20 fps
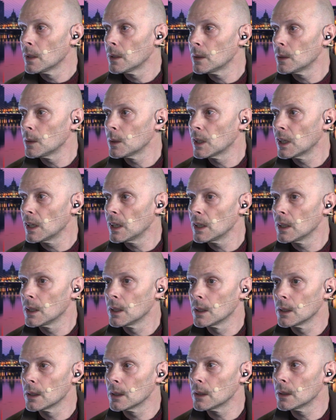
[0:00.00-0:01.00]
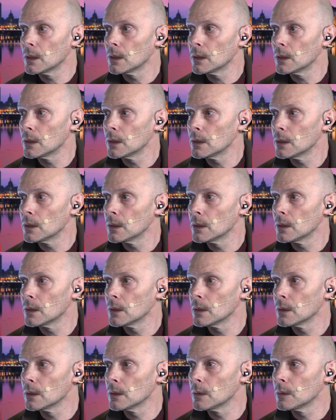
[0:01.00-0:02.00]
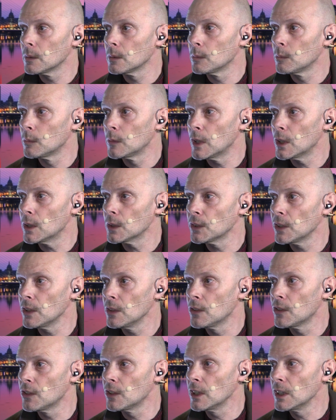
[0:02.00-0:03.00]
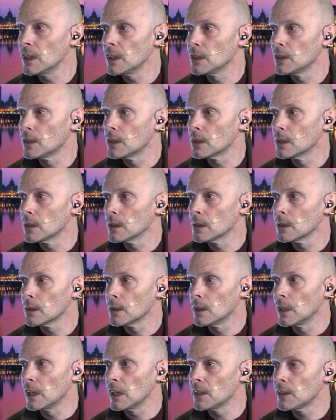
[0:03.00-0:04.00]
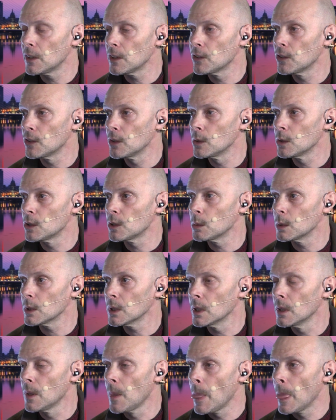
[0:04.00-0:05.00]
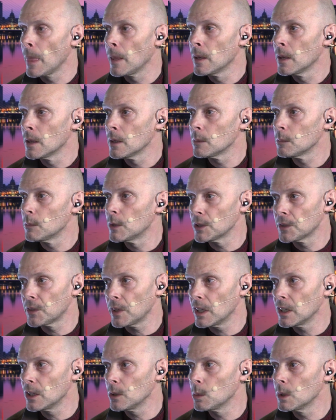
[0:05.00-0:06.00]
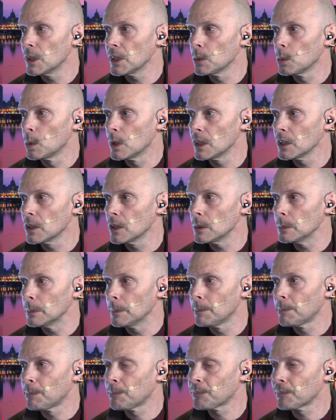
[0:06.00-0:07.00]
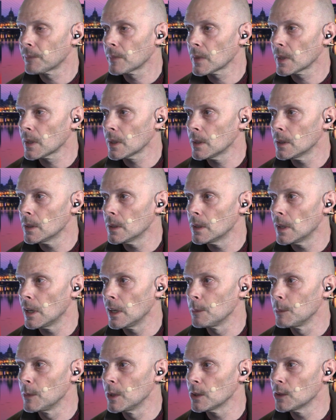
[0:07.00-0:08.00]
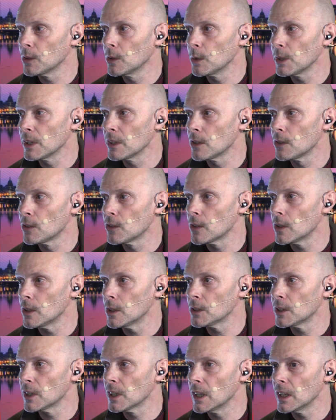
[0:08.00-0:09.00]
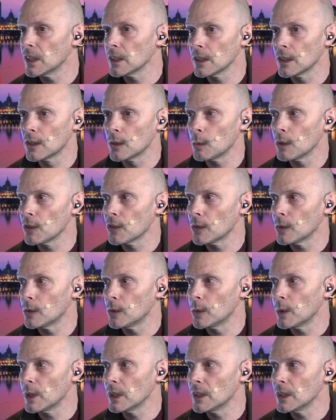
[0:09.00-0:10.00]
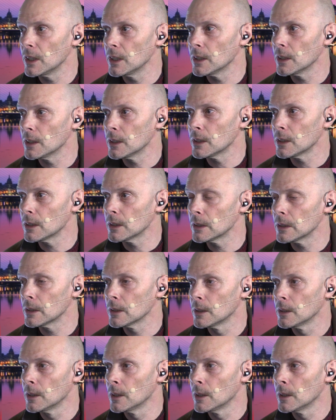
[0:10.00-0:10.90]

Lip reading: Okay, Martin Street, late as usual, but anyway, welcome. I'm not going to start again. It was already a